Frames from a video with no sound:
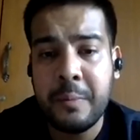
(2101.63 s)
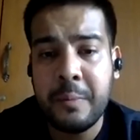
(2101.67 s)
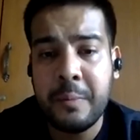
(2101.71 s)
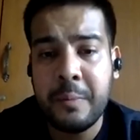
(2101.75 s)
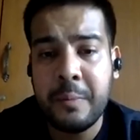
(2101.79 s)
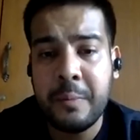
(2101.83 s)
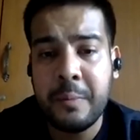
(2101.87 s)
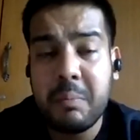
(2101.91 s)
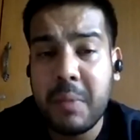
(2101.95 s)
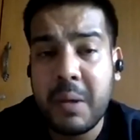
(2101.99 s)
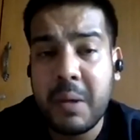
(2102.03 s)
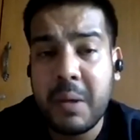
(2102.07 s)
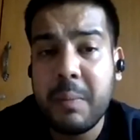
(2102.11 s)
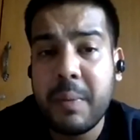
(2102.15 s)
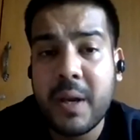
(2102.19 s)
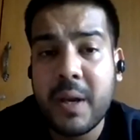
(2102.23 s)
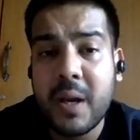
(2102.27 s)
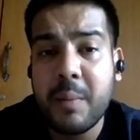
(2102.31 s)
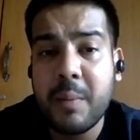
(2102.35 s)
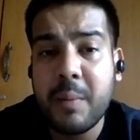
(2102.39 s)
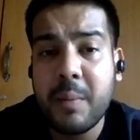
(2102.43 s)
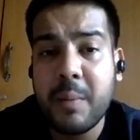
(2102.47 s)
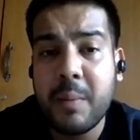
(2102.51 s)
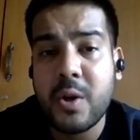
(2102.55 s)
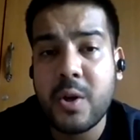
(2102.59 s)
Maybe
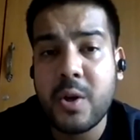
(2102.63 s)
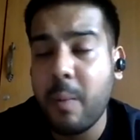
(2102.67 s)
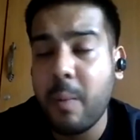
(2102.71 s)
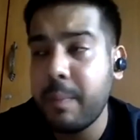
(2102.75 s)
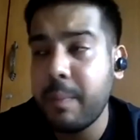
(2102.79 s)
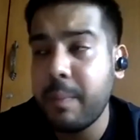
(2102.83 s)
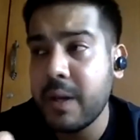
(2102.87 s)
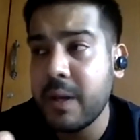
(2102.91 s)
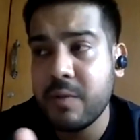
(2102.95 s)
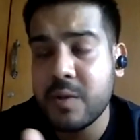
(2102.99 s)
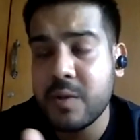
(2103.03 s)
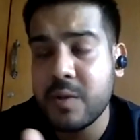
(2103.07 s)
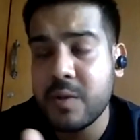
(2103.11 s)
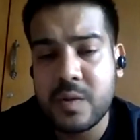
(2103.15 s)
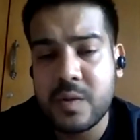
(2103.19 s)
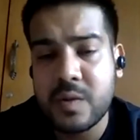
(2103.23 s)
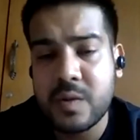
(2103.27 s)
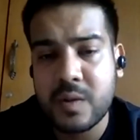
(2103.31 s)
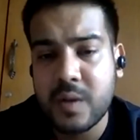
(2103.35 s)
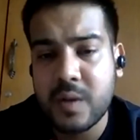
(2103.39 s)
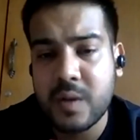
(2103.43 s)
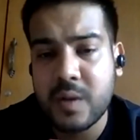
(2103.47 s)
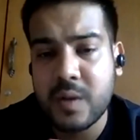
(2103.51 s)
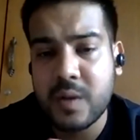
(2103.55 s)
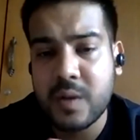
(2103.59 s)
pick up a topic which
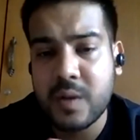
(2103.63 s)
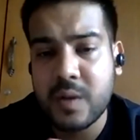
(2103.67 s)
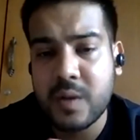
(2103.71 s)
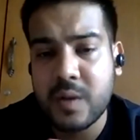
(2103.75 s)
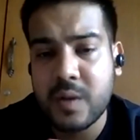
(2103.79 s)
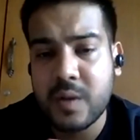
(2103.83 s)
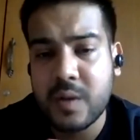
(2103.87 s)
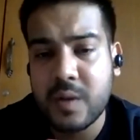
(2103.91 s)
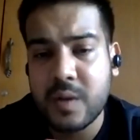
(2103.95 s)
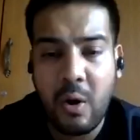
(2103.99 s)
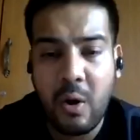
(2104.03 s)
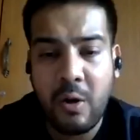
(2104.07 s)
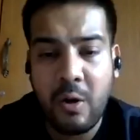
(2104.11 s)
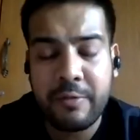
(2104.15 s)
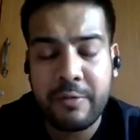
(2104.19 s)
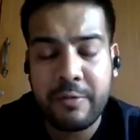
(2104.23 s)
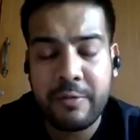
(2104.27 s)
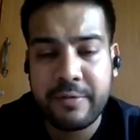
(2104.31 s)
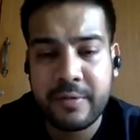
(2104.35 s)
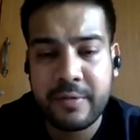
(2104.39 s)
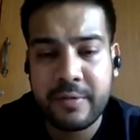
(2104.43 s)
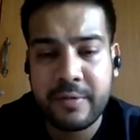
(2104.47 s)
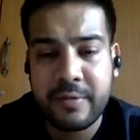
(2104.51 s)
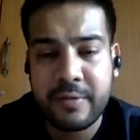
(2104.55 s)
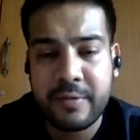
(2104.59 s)
is completely
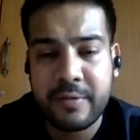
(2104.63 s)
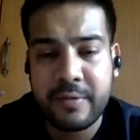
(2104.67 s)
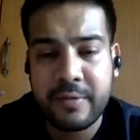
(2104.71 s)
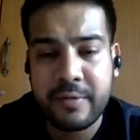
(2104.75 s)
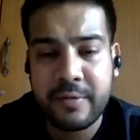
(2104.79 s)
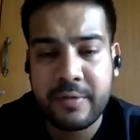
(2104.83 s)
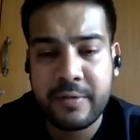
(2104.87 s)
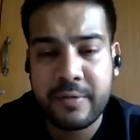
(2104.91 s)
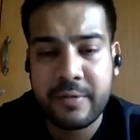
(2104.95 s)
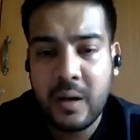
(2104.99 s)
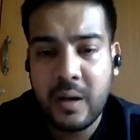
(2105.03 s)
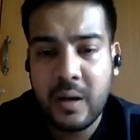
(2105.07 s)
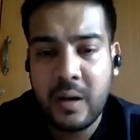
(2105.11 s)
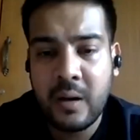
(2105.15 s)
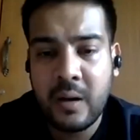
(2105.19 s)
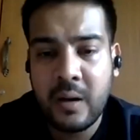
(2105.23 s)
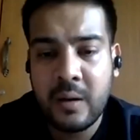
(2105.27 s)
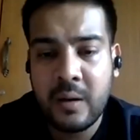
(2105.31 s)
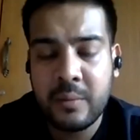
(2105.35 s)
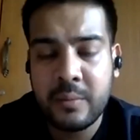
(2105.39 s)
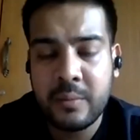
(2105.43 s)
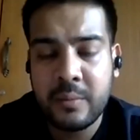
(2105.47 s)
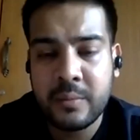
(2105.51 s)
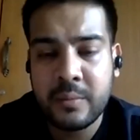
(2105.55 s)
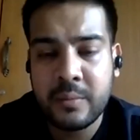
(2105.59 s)
off,
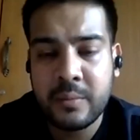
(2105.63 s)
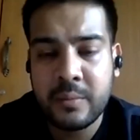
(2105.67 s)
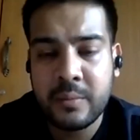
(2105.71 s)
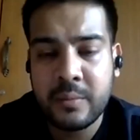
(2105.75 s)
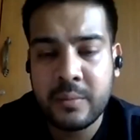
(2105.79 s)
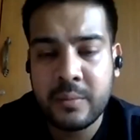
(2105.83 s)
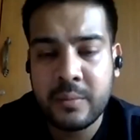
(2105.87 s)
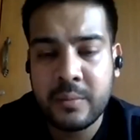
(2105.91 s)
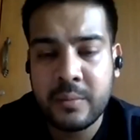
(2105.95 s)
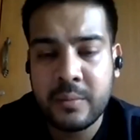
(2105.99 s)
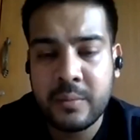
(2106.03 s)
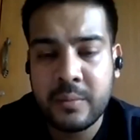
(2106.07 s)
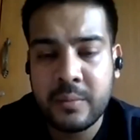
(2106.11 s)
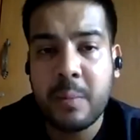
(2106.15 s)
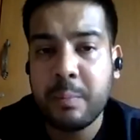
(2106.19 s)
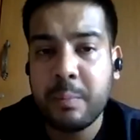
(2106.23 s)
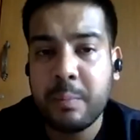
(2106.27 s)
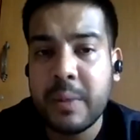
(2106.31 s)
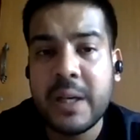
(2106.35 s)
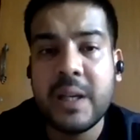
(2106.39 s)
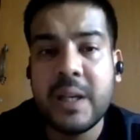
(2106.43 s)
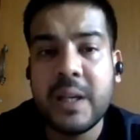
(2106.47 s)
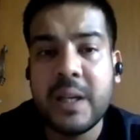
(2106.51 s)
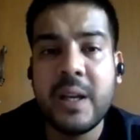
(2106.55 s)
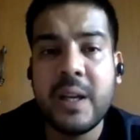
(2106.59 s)
which is
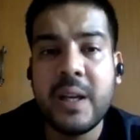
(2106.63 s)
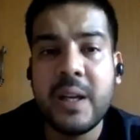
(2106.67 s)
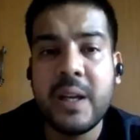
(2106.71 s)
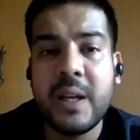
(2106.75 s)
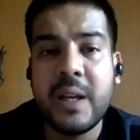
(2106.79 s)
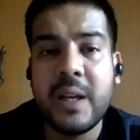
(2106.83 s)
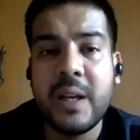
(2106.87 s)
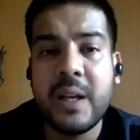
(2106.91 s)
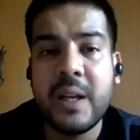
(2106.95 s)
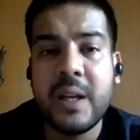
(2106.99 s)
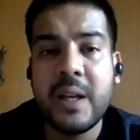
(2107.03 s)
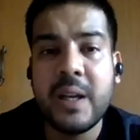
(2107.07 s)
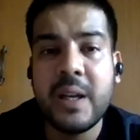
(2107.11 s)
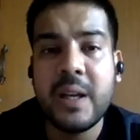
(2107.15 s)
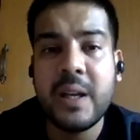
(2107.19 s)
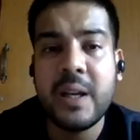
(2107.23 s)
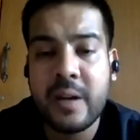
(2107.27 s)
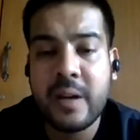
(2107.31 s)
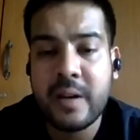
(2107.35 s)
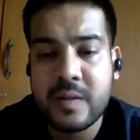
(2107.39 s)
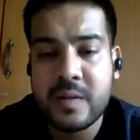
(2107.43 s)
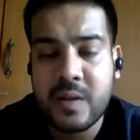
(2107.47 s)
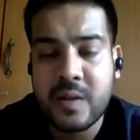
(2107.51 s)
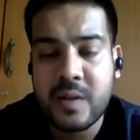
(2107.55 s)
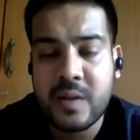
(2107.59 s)
completely unrelated
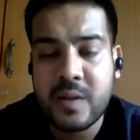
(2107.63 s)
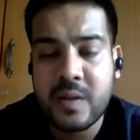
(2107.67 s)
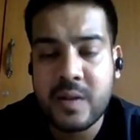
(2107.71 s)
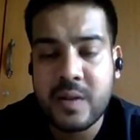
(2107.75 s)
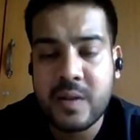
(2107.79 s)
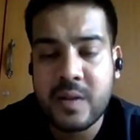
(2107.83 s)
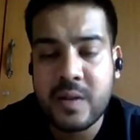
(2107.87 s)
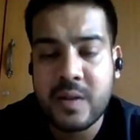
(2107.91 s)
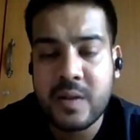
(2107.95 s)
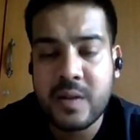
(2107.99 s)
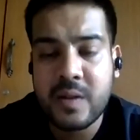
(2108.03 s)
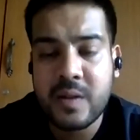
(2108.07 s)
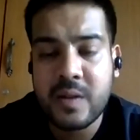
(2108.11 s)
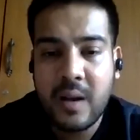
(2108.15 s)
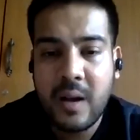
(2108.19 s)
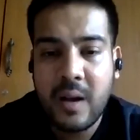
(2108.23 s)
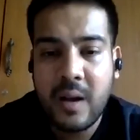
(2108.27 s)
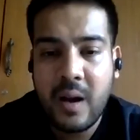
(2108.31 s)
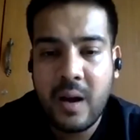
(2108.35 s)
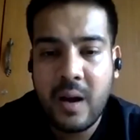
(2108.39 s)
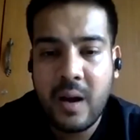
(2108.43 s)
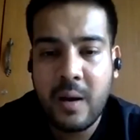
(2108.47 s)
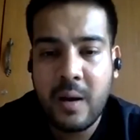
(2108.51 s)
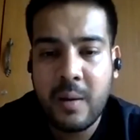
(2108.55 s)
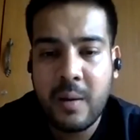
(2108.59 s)
and discuss it.
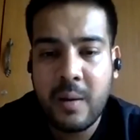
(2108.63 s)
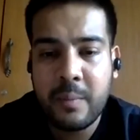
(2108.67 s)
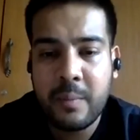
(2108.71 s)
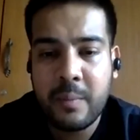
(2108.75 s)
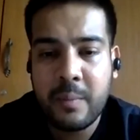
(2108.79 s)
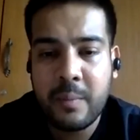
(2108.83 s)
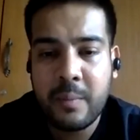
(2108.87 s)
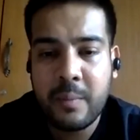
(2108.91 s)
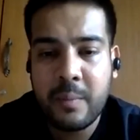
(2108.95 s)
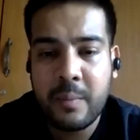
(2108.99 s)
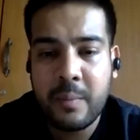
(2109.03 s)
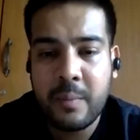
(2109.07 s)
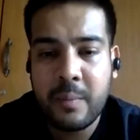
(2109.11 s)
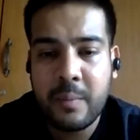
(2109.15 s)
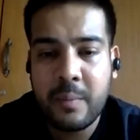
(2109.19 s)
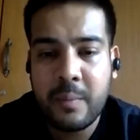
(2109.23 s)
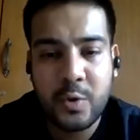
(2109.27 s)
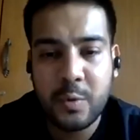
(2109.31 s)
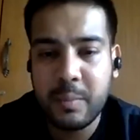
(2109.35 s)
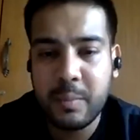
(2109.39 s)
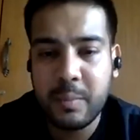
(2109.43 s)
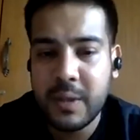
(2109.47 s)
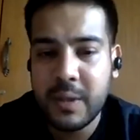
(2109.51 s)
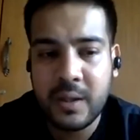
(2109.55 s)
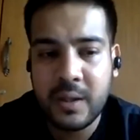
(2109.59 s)

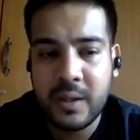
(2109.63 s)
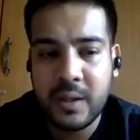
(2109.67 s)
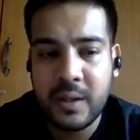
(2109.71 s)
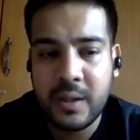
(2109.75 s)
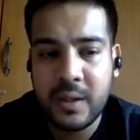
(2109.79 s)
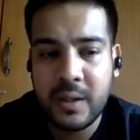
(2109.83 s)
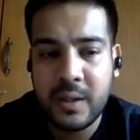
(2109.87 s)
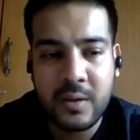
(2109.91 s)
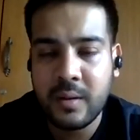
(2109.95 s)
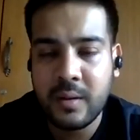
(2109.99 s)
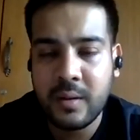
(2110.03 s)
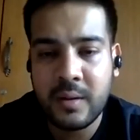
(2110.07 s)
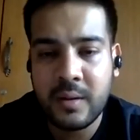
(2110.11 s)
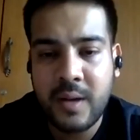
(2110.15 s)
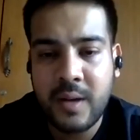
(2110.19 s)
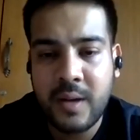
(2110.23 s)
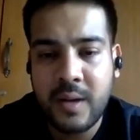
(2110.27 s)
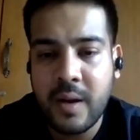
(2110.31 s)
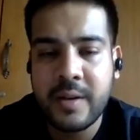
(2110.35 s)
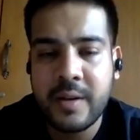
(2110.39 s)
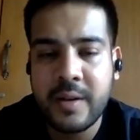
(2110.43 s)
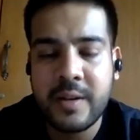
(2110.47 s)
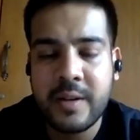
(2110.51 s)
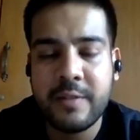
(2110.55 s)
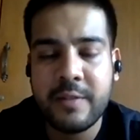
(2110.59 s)
It could be
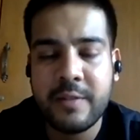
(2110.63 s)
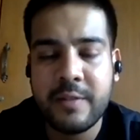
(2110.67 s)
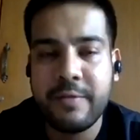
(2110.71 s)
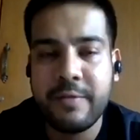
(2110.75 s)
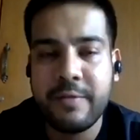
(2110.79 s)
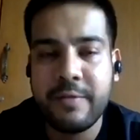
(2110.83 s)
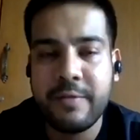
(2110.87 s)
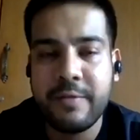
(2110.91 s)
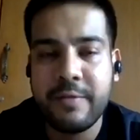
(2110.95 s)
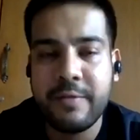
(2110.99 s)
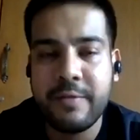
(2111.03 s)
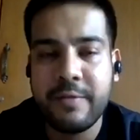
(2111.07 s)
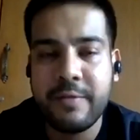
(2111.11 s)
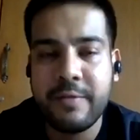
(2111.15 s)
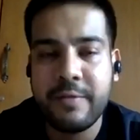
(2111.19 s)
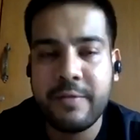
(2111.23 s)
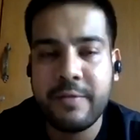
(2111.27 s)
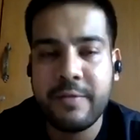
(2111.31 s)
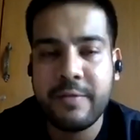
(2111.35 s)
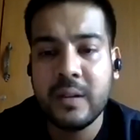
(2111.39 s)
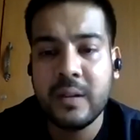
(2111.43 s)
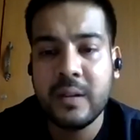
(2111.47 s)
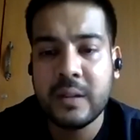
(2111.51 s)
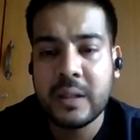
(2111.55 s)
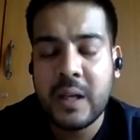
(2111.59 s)
current affairs,
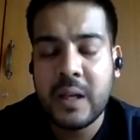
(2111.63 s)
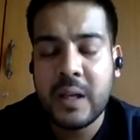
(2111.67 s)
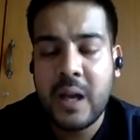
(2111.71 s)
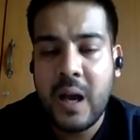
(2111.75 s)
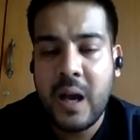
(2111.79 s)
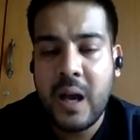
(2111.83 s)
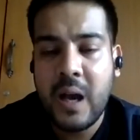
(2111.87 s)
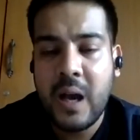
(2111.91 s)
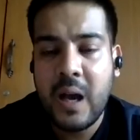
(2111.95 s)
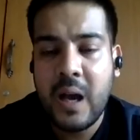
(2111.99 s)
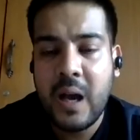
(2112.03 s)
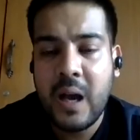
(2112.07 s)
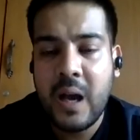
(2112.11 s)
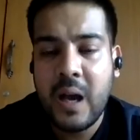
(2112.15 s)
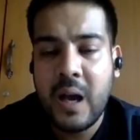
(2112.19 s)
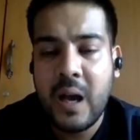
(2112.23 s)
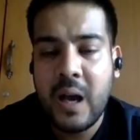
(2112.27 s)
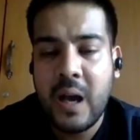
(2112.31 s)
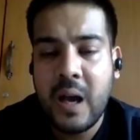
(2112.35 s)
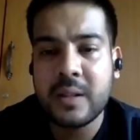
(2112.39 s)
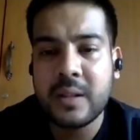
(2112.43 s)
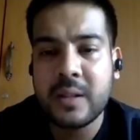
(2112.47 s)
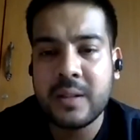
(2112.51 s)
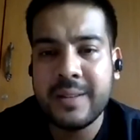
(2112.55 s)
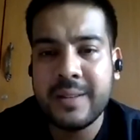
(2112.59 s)
etc.
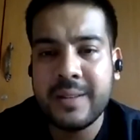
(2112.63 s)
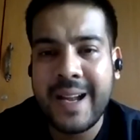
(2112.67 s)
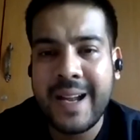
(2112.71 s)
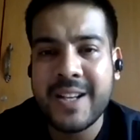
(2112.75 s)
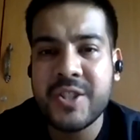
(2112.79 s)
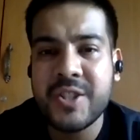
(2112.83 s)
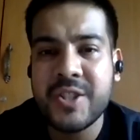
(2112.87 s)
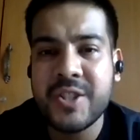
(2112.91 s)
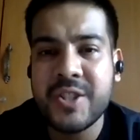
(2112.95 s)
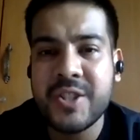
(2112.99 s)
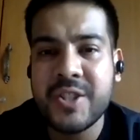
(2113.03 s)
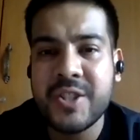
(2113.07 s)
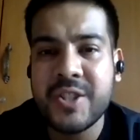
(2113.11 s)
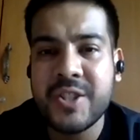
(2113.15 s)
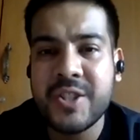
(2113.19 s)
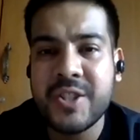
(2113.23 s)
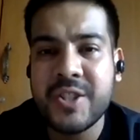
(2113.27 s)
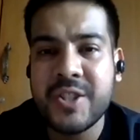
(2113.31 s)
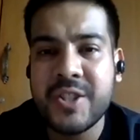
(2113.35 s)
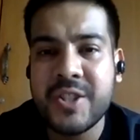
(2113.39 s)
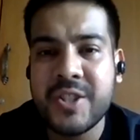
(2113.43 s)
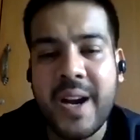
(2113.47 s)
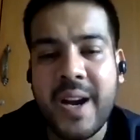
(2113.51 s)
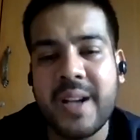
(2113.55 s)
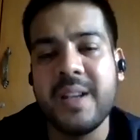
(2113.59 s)
But that chit
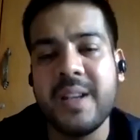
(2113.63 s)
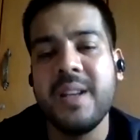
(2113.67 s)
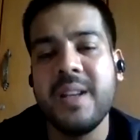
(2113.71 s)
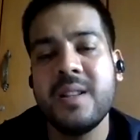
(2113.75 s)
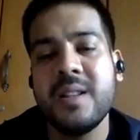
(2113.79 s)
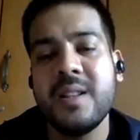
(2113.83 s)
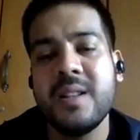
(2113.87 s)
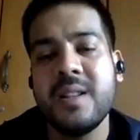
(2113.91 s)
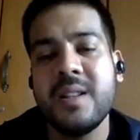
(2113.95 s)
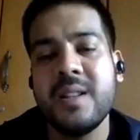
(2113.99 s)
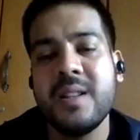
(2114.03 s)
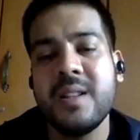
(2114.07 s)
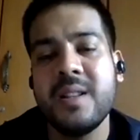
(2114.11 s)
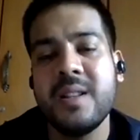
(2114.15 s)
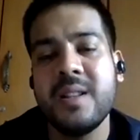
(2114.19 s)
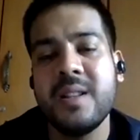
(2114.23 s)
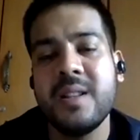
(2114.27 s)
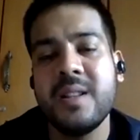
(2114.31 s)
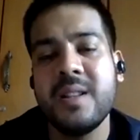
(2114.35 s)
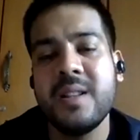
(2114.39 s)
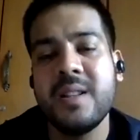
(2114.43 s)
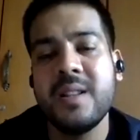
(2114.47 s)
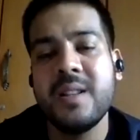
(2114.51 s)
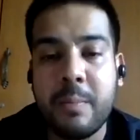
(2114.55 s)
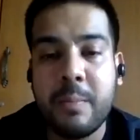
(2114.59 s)
chat needs to be
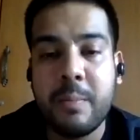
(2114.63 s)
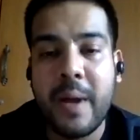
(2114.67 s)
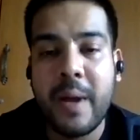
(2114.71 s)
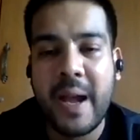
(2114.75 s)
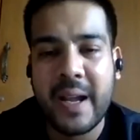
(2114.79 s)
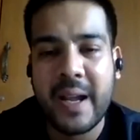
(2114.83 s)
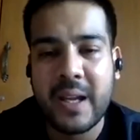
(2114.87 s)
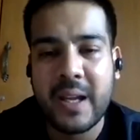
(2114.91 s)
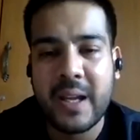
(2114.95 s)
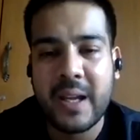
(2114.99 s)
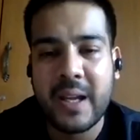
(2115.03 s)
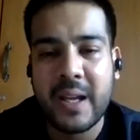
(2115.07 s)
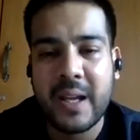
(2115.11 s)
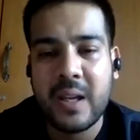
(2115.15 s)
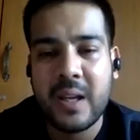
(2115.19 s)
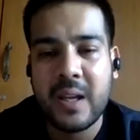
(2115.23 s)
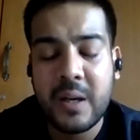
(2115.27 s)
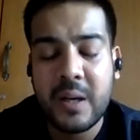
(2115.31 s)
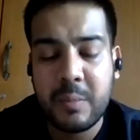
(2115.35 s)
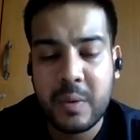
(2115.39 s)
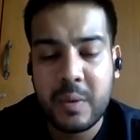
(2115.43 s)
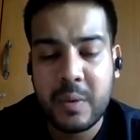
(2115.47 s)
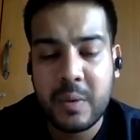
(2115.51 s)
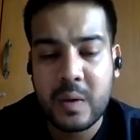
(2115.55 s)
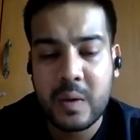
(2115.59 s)
brought back in, right?